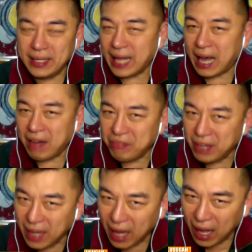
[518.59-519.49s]
In
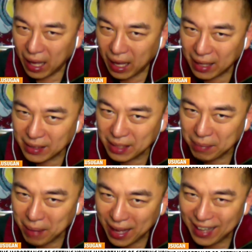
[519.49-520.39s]
Africa. Yes, Africa.
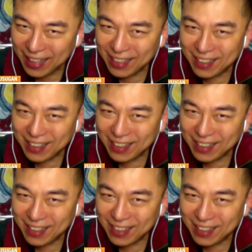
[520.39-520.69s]
Diba?